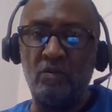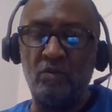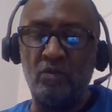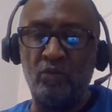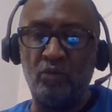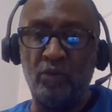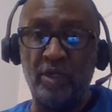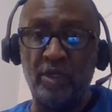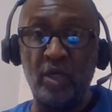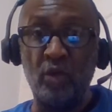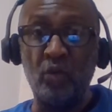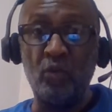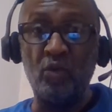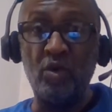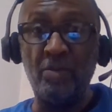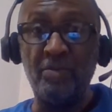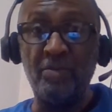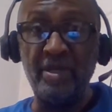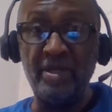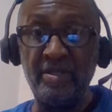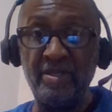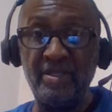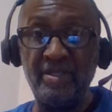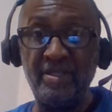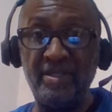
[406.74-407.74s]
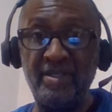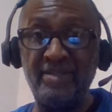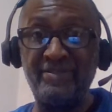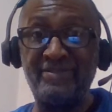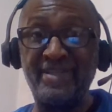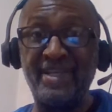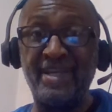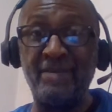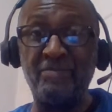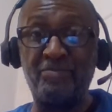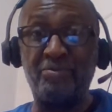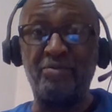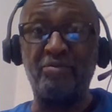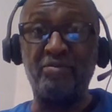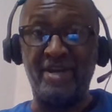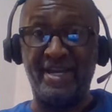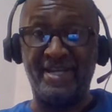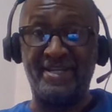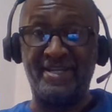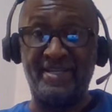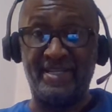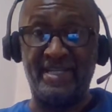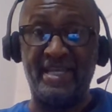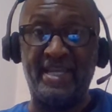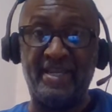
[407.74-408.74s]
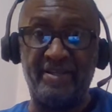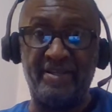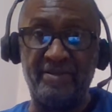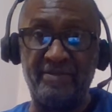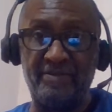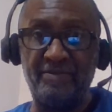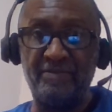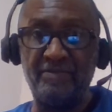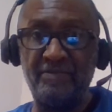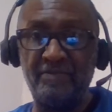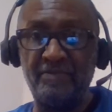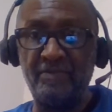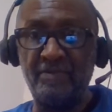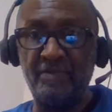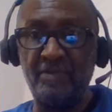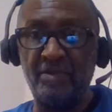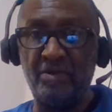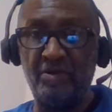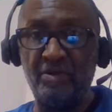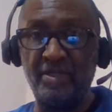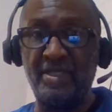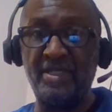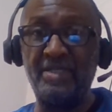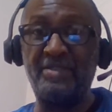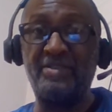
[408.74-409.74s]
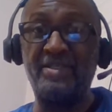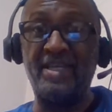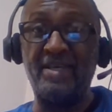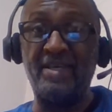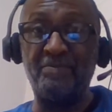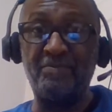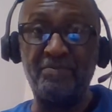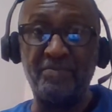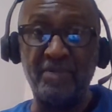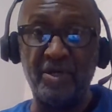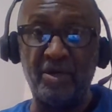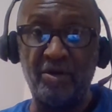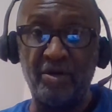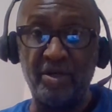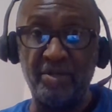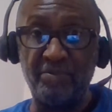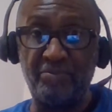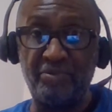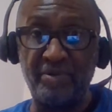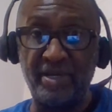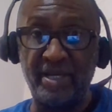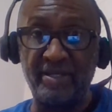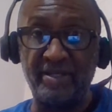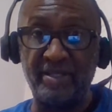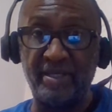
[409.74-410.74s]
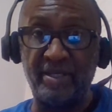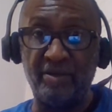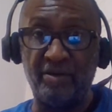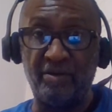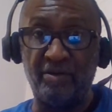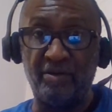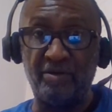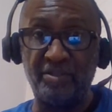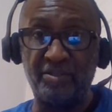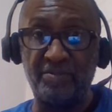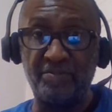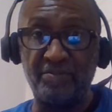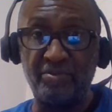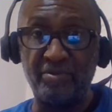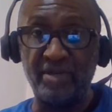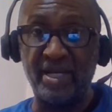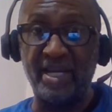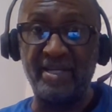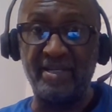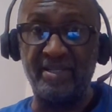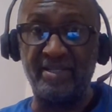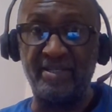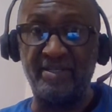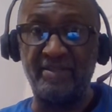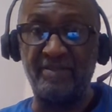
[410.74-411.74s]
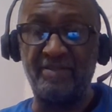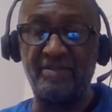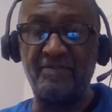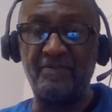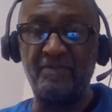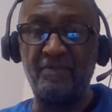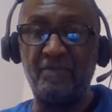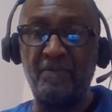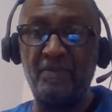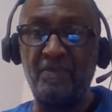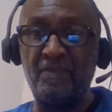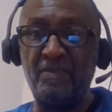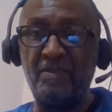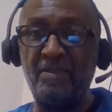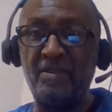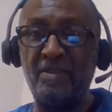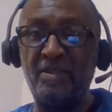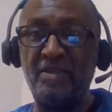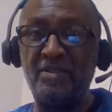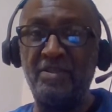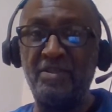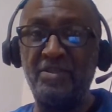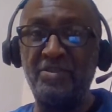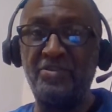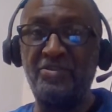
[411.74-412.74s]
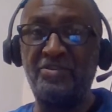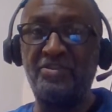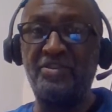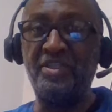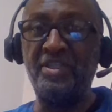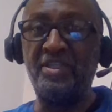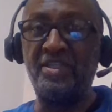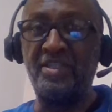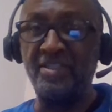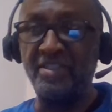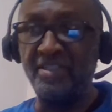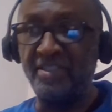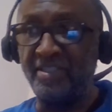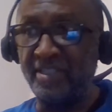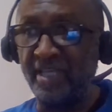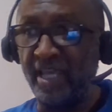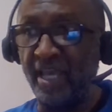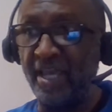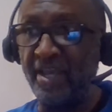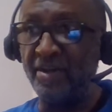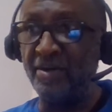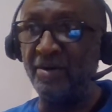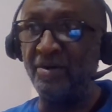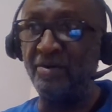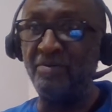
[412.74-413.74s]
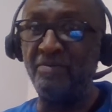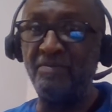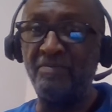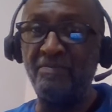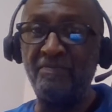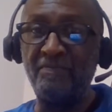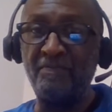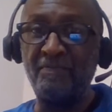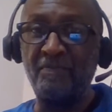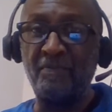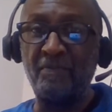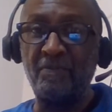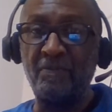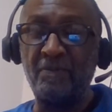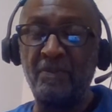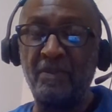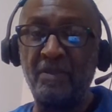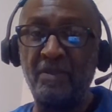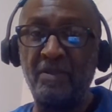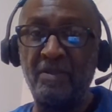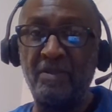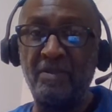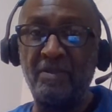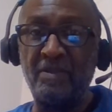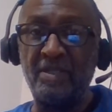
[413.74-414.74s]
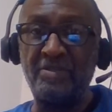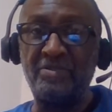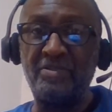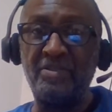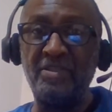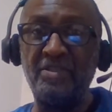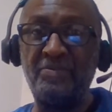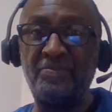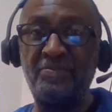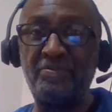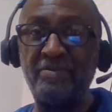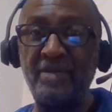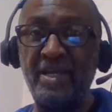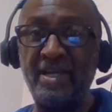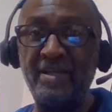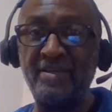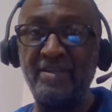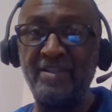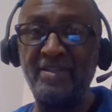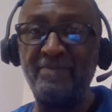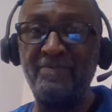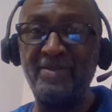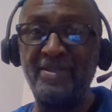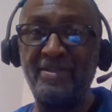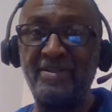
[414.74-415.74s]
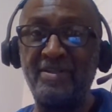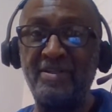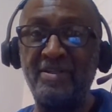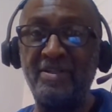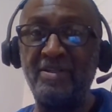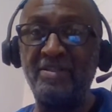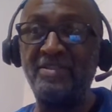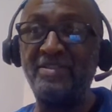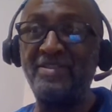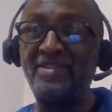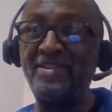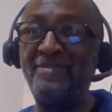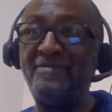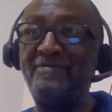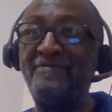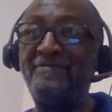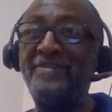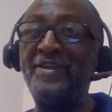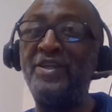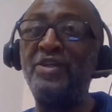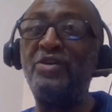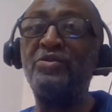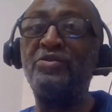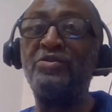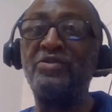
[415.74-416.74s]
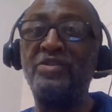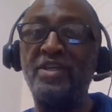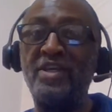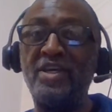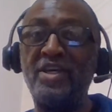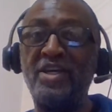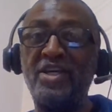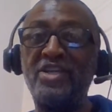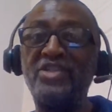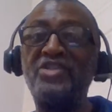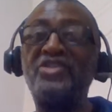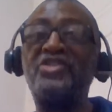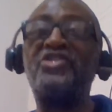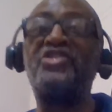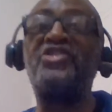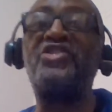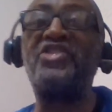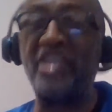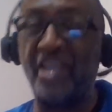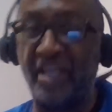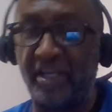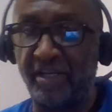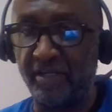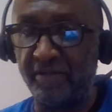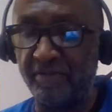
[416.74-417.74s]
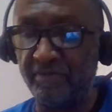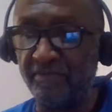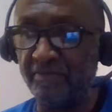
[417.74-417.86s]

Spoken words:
When a woman is impregnated, or gets impregnated, or is pregnant, she can tell that she's pregnant because she feels sick.